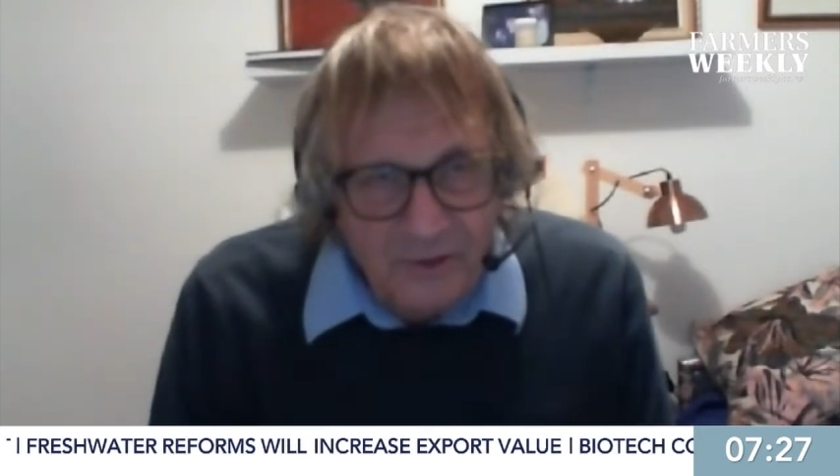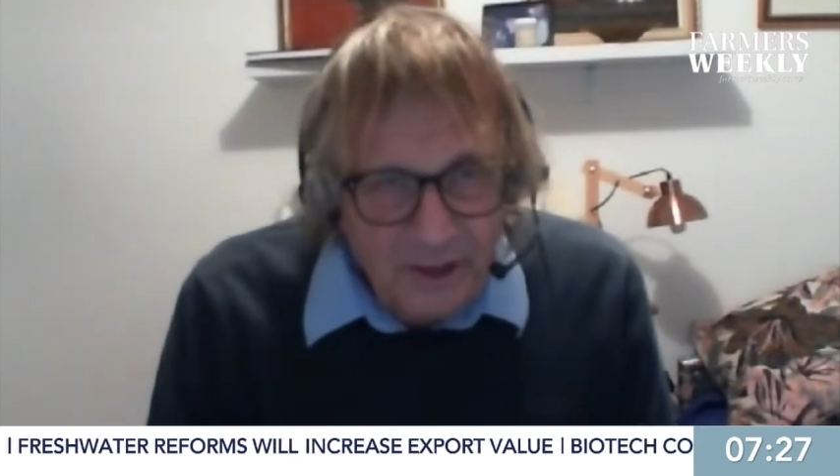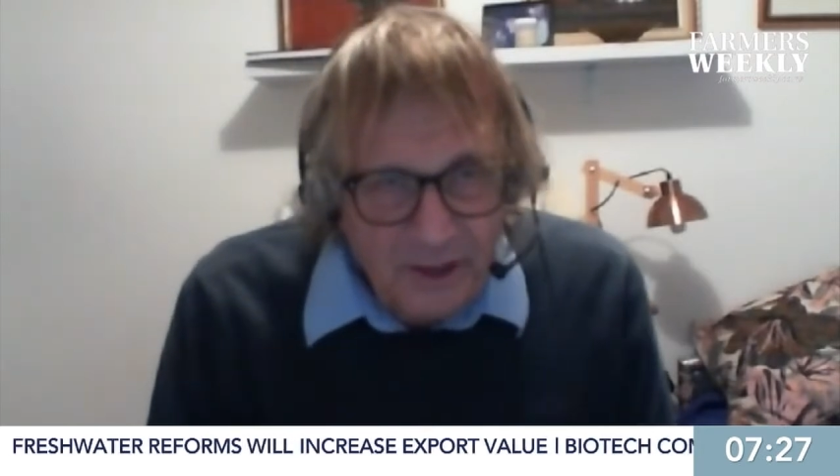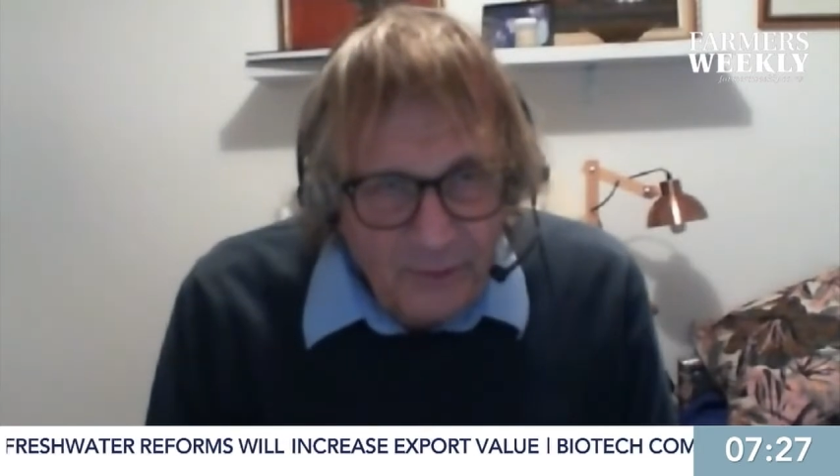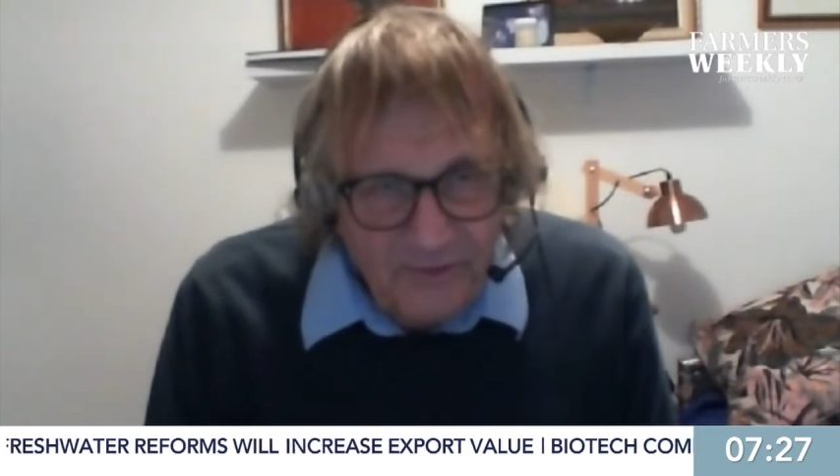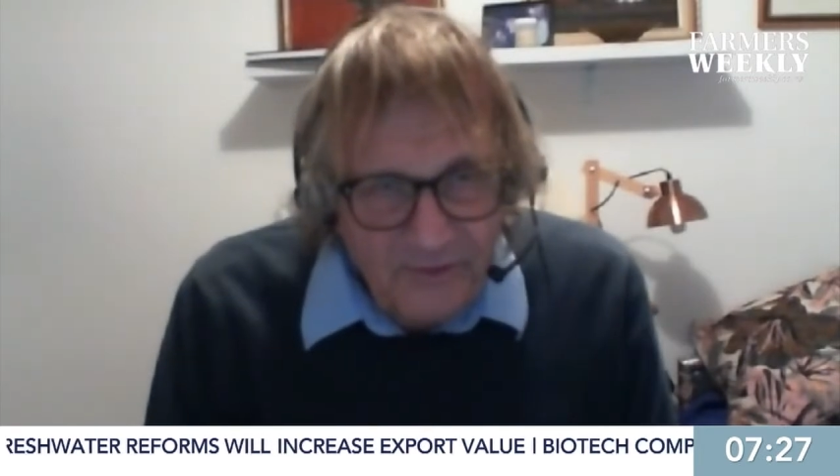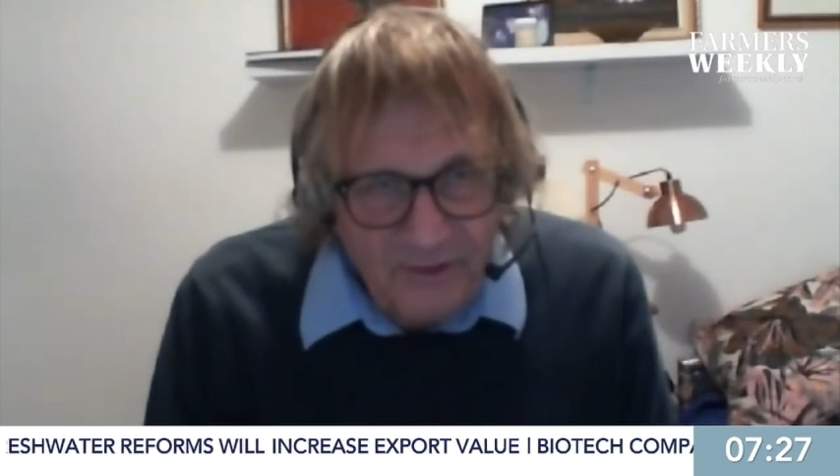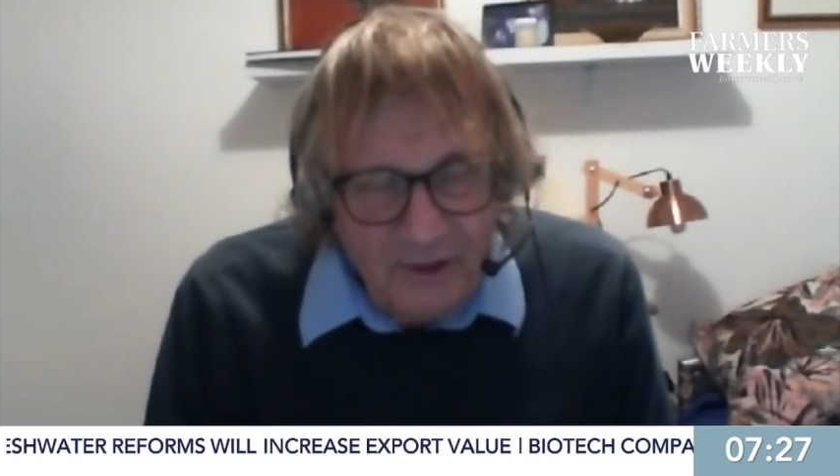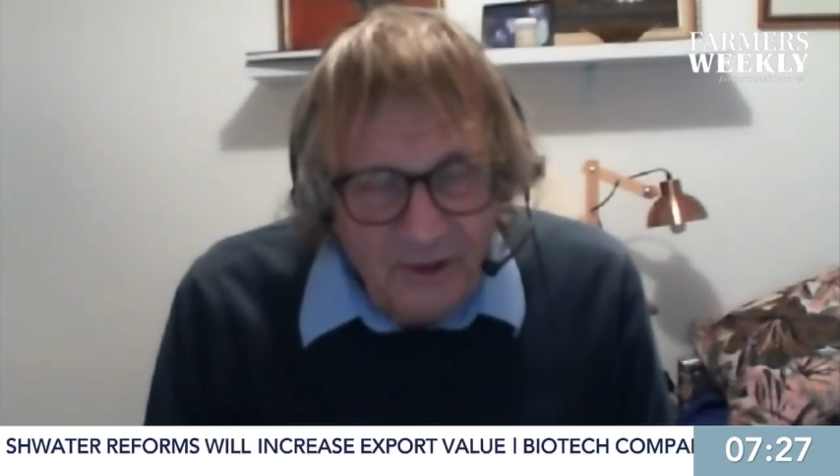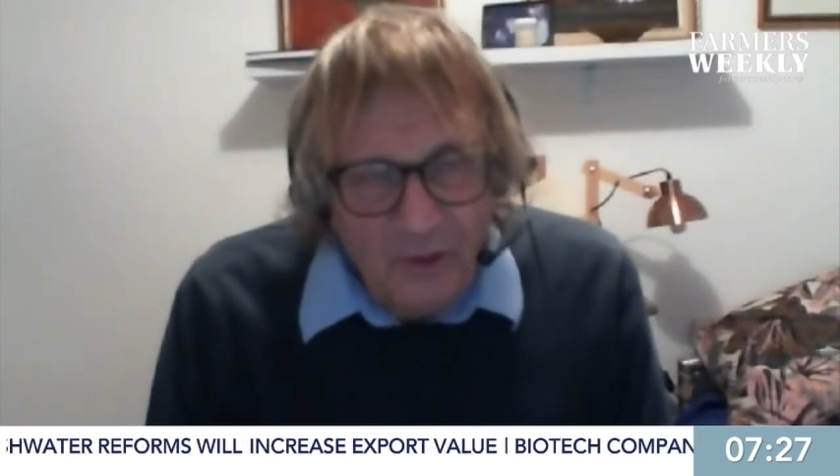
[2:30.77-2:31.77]
lucerne
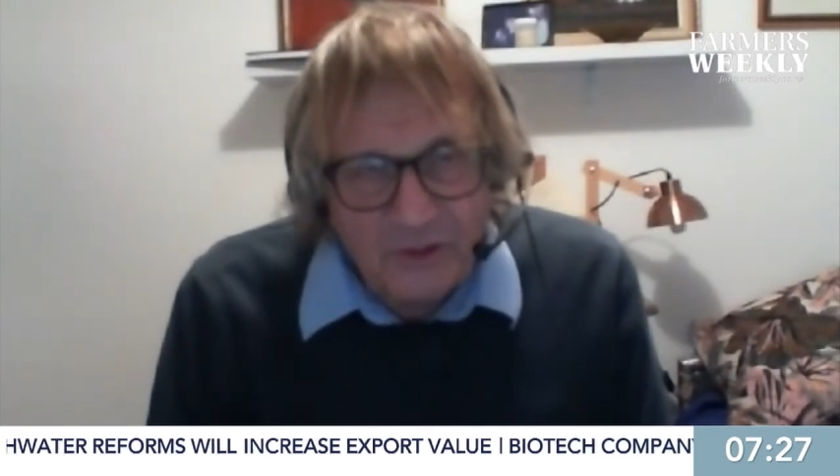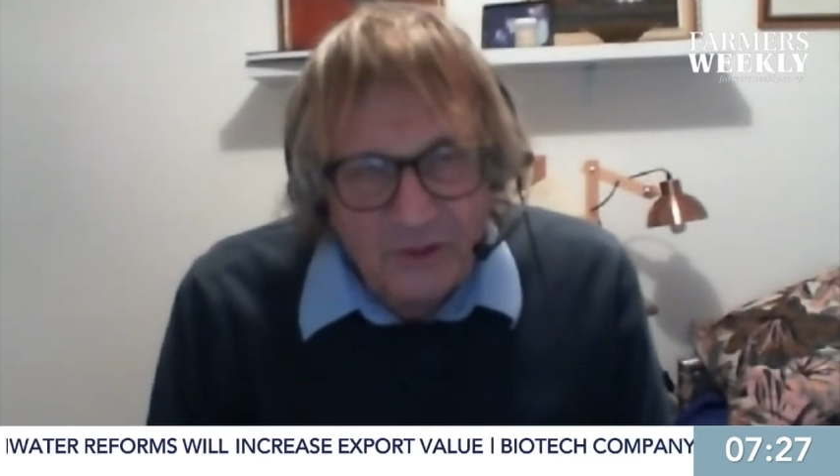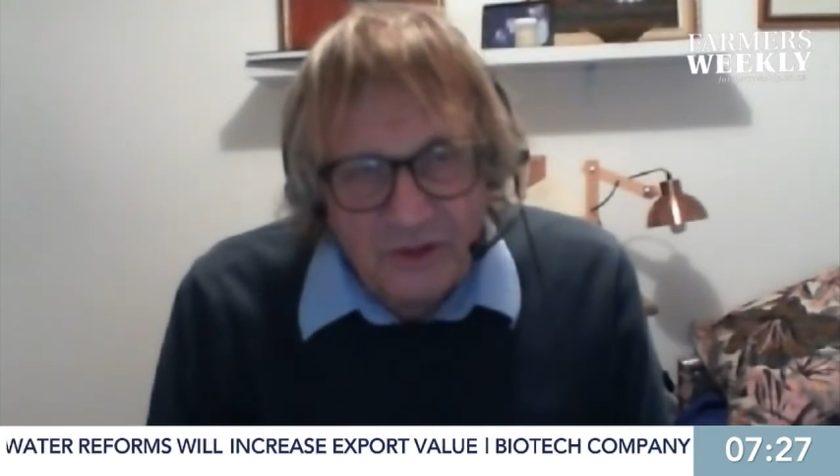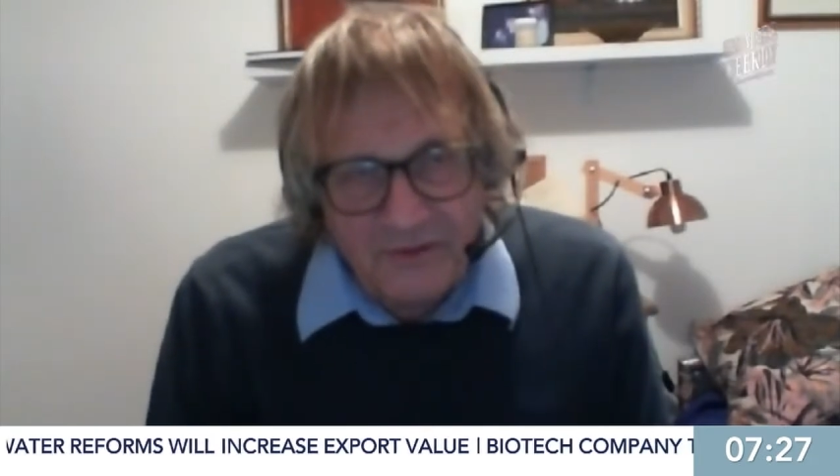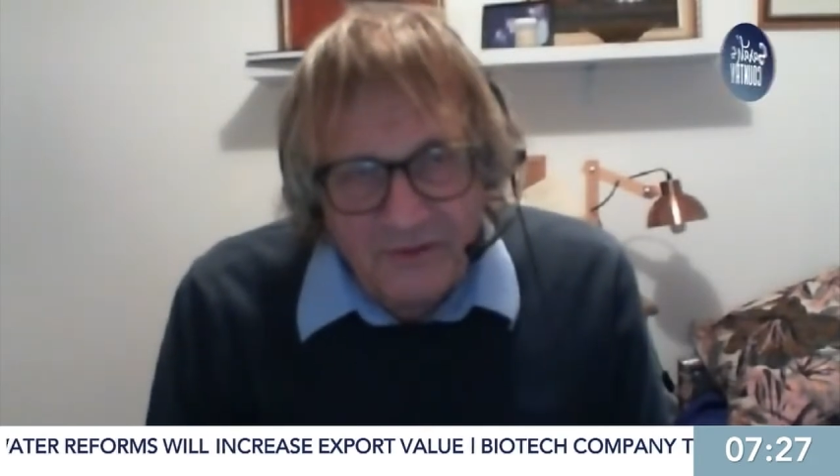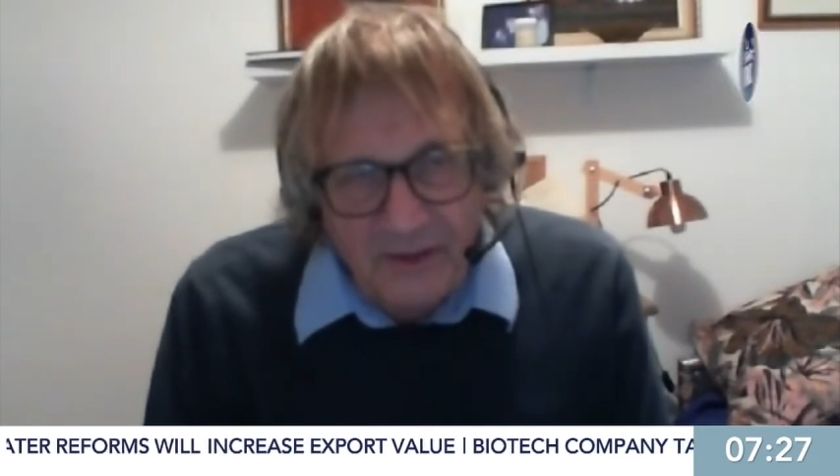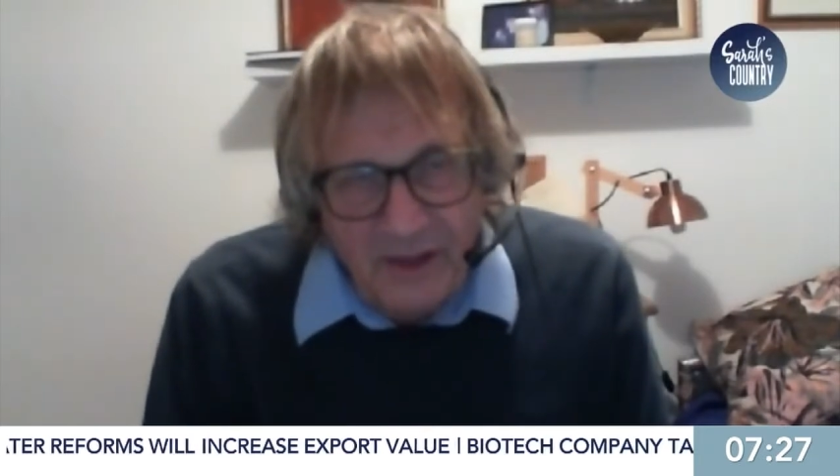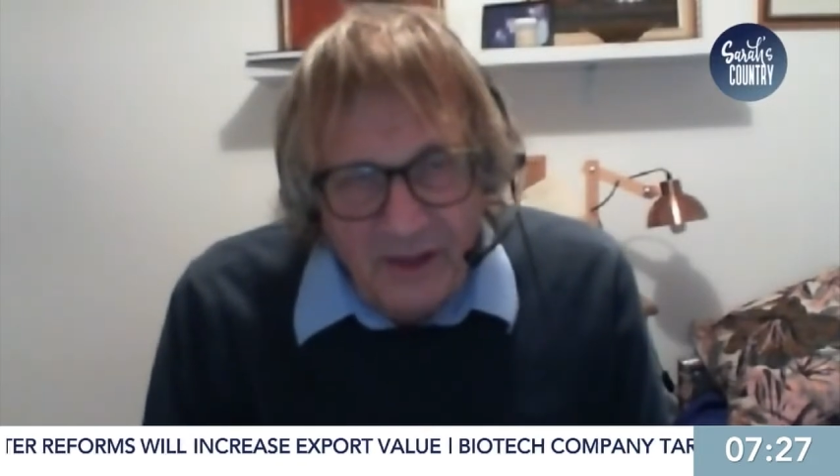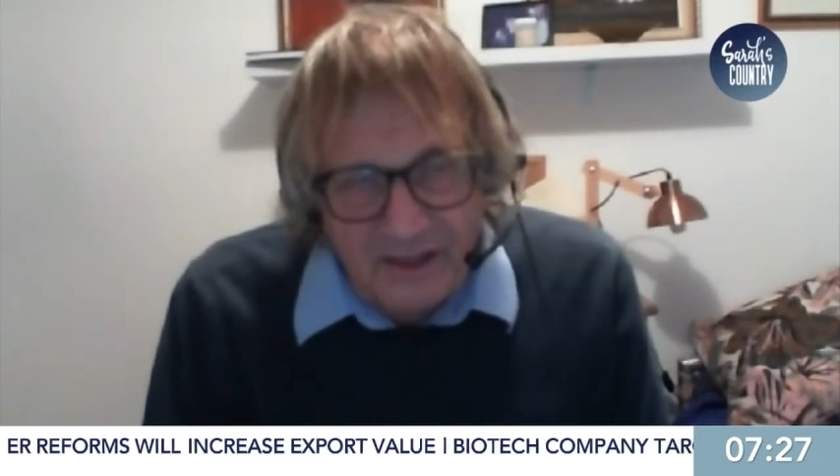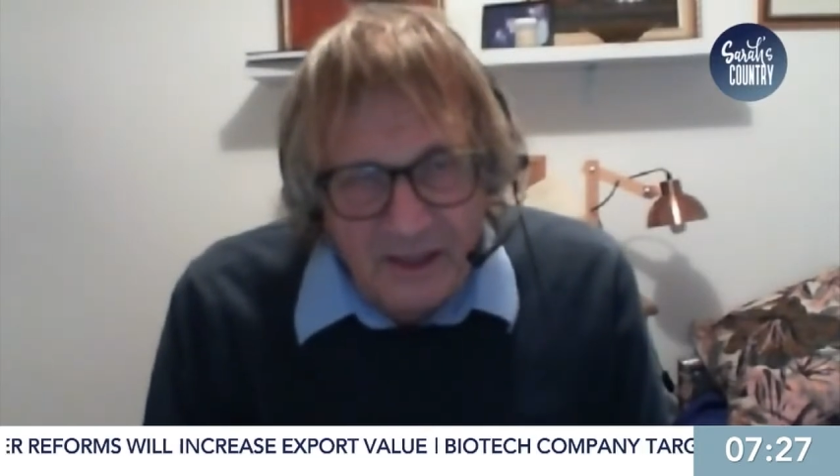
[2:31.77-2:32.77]
weevil, all sorts of
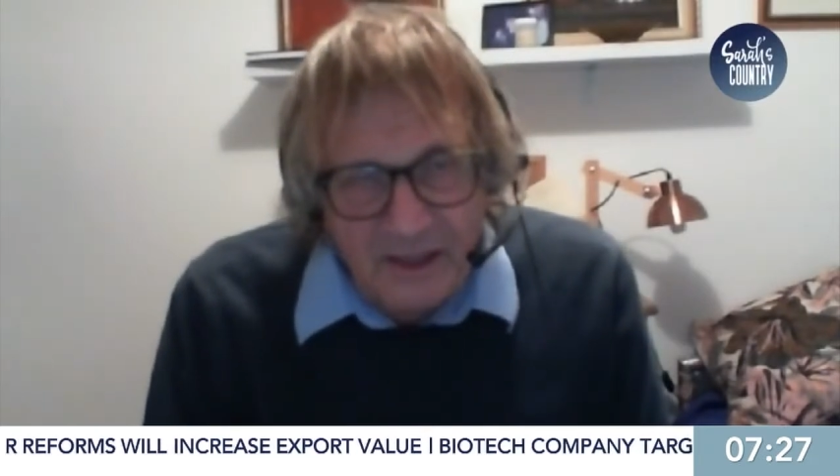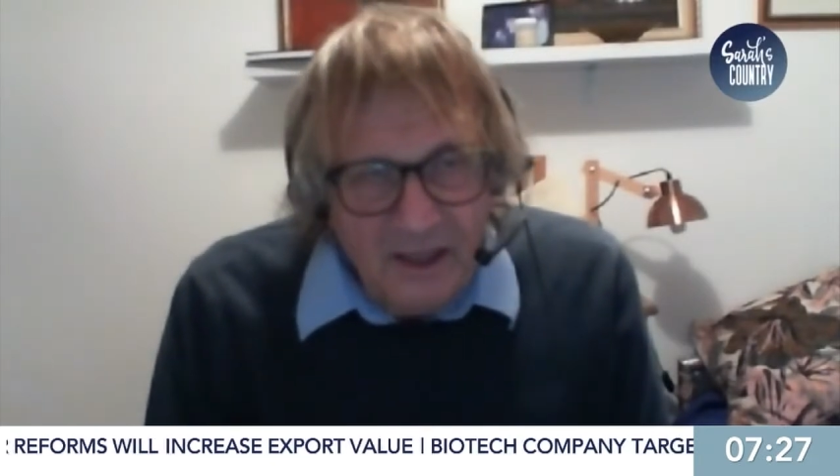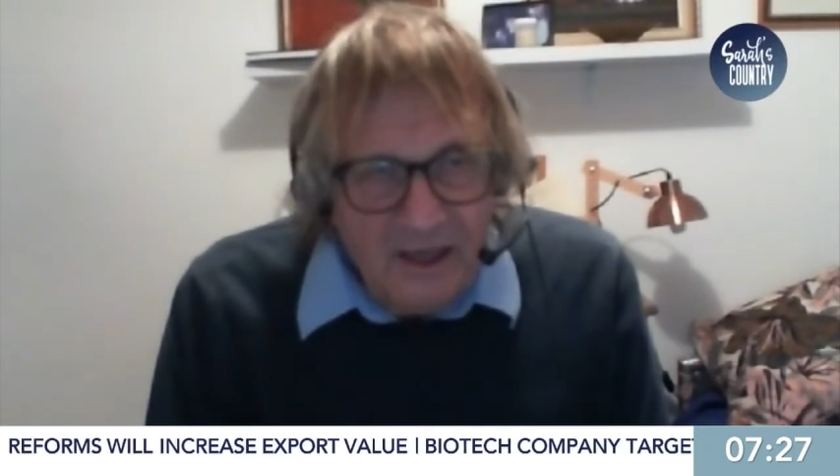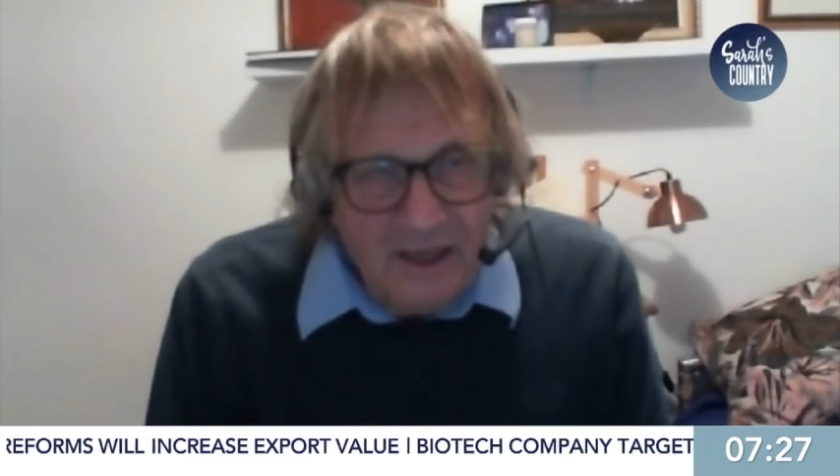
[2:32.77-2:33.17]
other ones,